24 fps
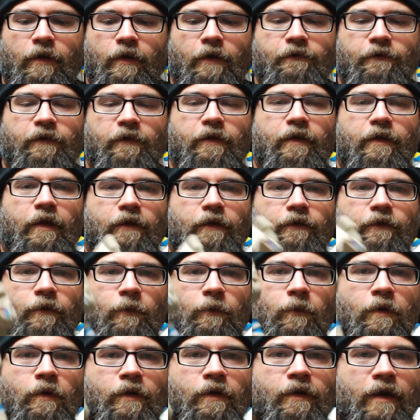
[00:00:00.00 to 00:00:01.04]
Love it. Has
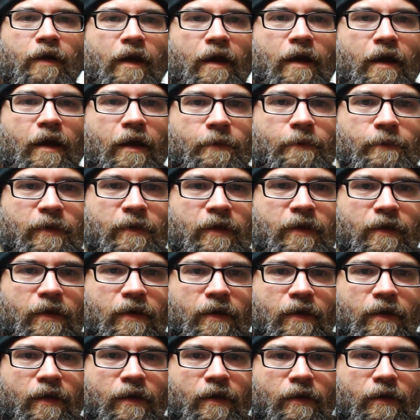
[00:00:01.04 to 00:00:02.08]
the one eye
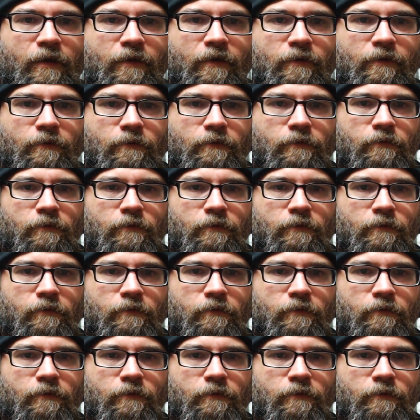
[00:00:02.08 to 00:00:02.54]
peeking out.